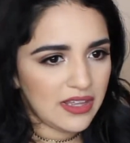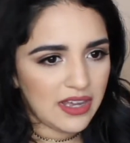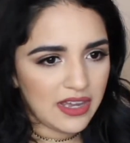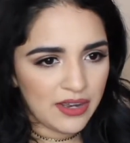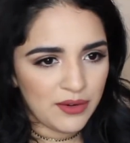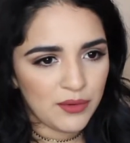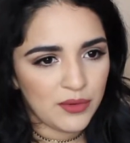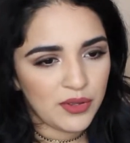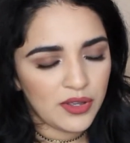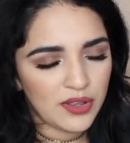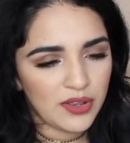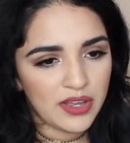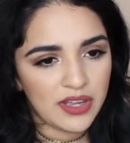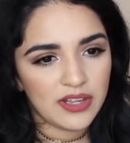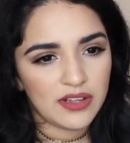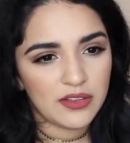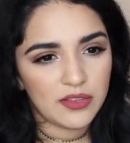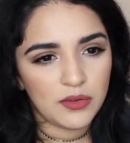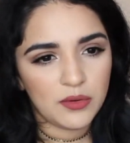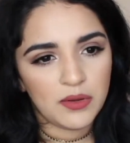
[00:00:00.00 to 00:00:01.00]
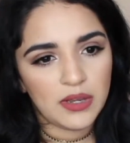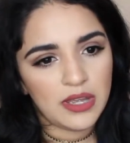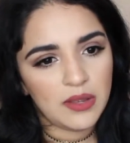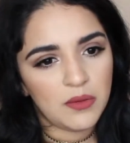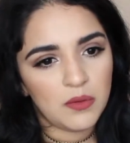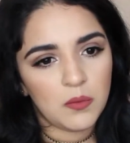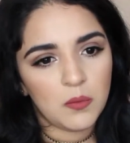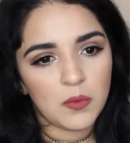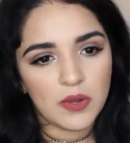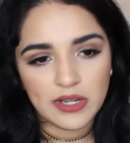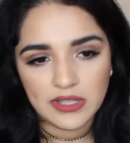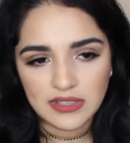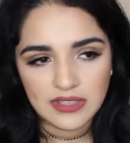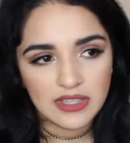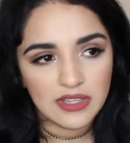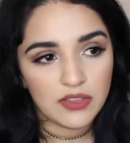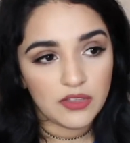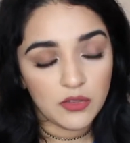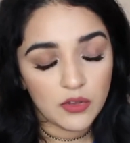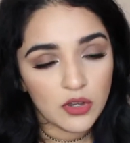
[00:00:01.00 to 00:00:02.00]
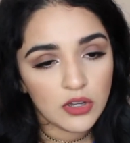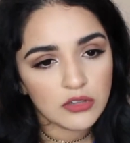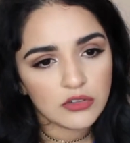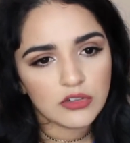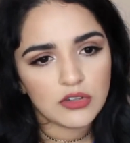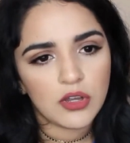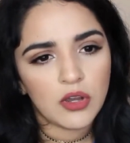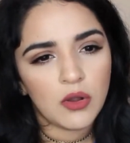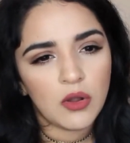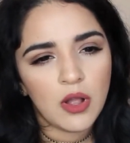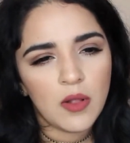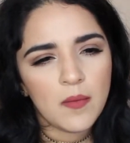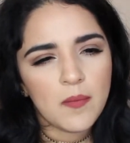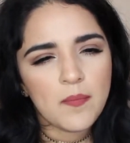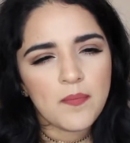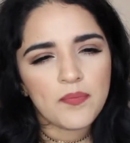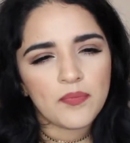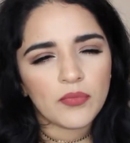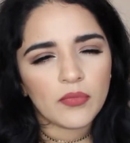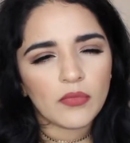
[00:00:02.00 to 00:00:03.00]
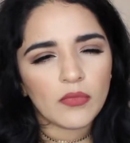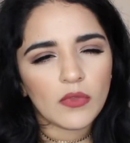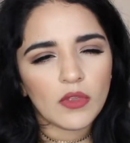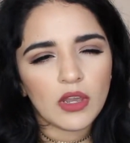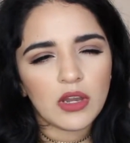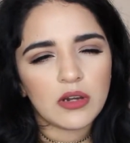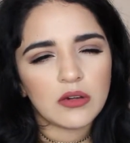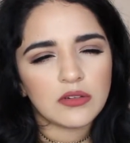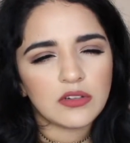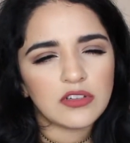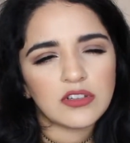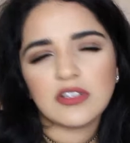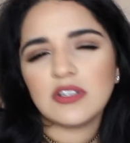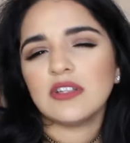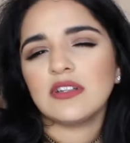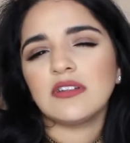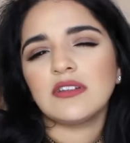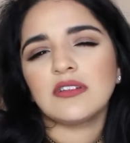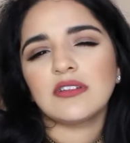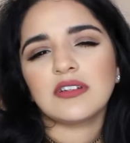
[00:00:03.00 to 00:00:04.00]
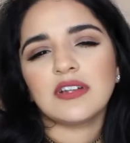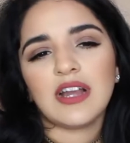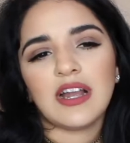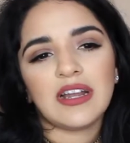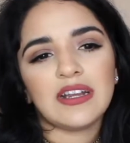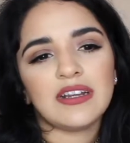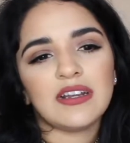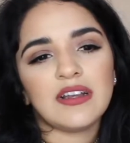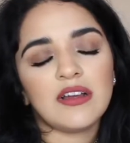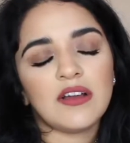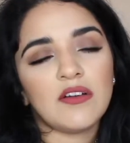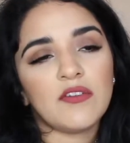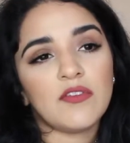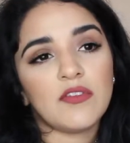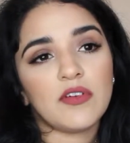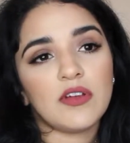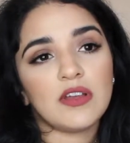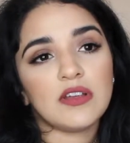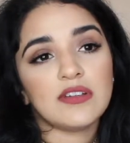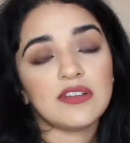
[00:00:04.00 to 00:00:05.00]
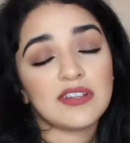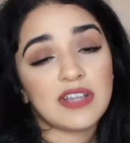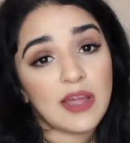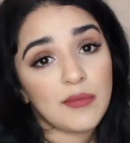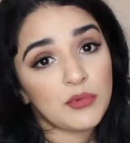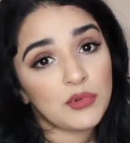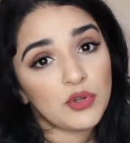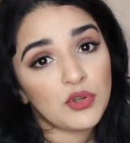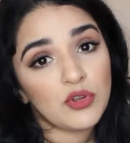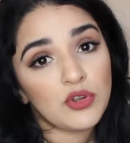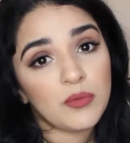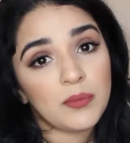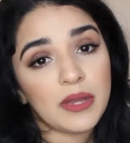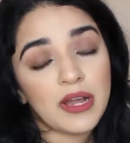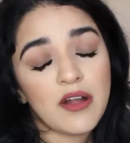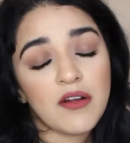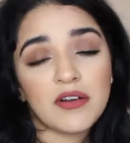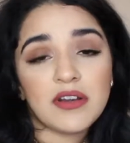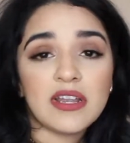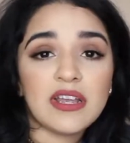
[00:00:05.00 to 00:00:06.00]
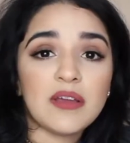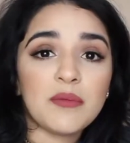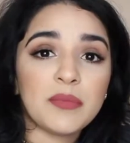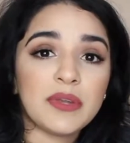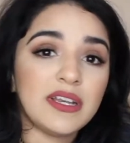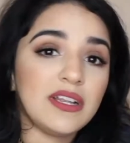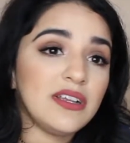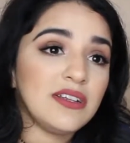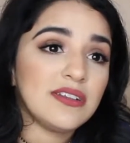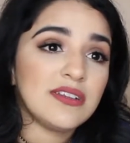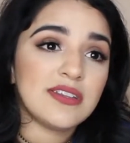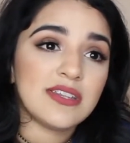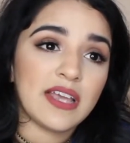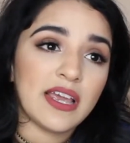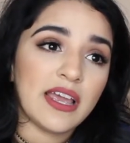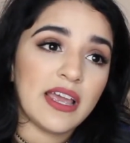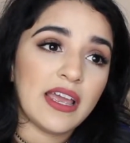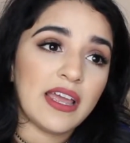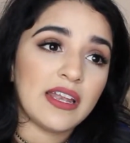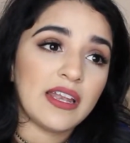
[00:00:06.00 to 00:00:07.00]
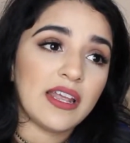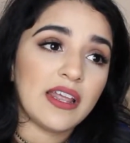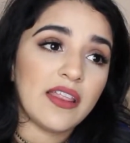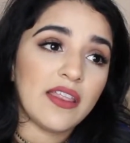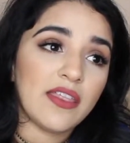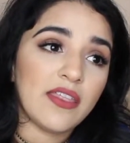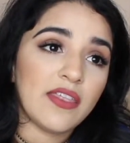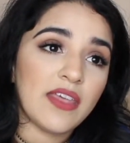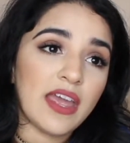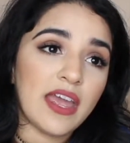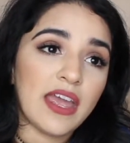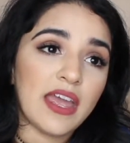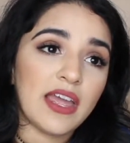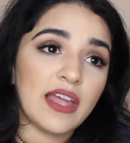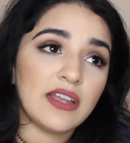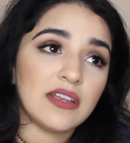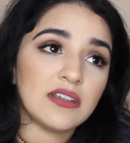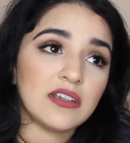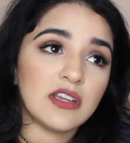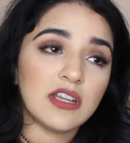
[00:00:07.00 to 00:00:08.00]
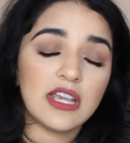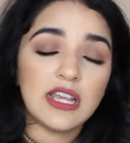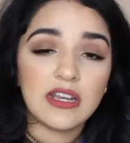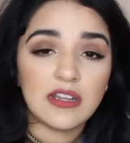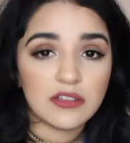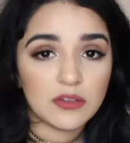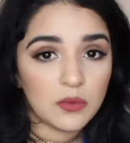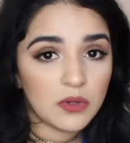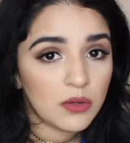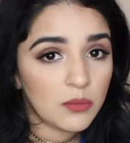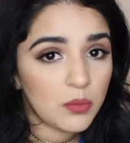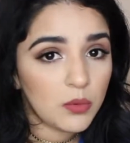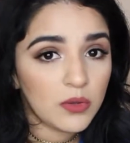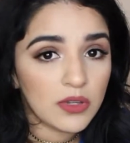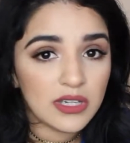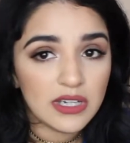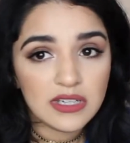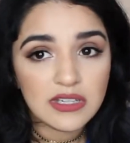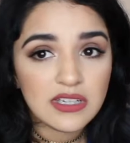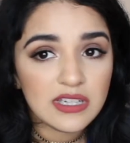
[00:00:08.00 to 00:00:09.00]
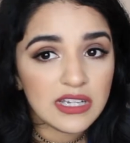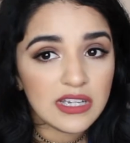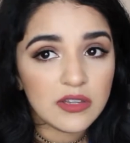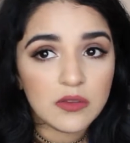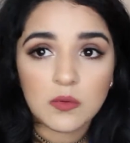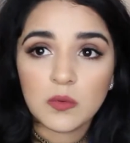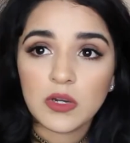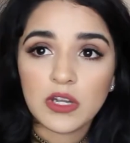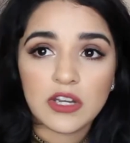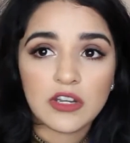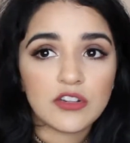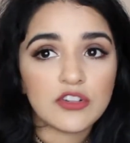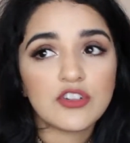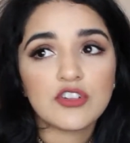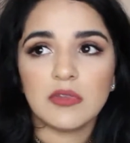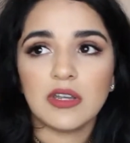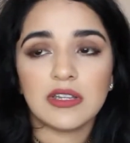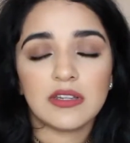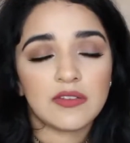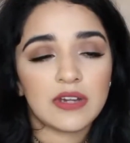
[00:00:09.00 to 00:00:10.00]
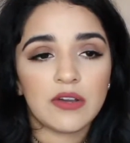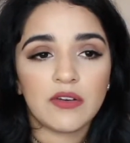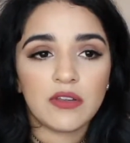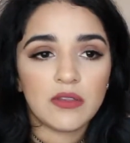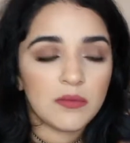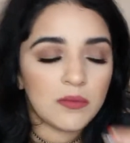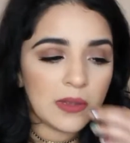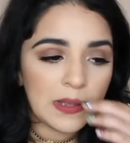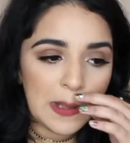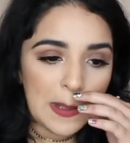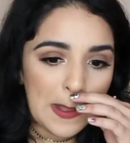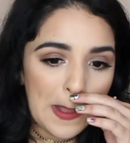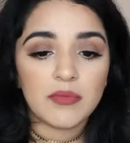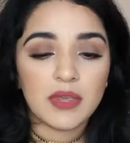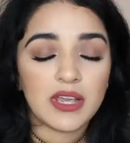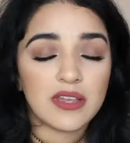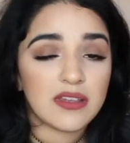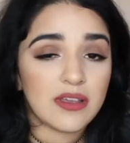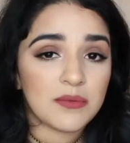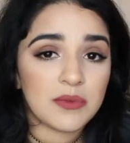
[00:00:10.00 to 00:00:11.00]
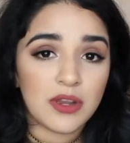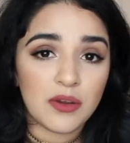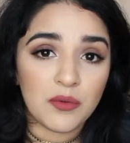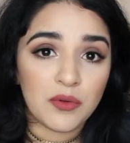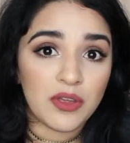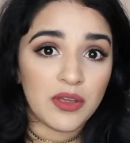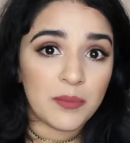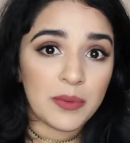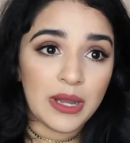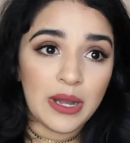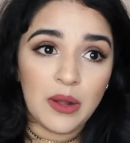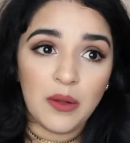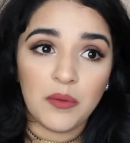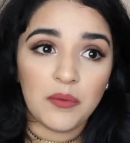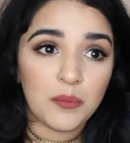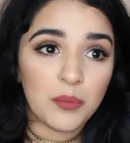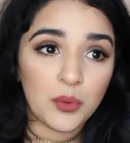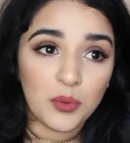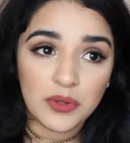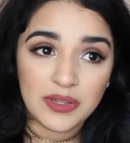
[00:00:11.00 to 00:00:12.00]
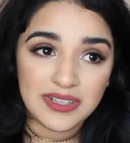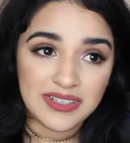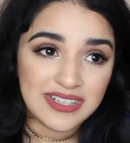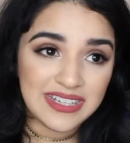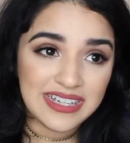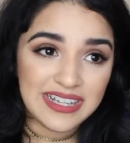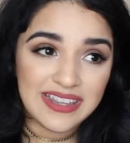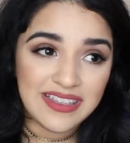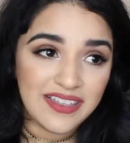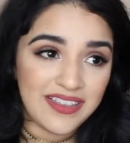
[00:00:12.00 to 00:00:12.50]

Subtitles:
I really like the way wide teeth look, so I was just kind of skeptical about it, but he said that he doesn't want to pull any teeth, which that's fine with me because I'm not really about pulling teeth.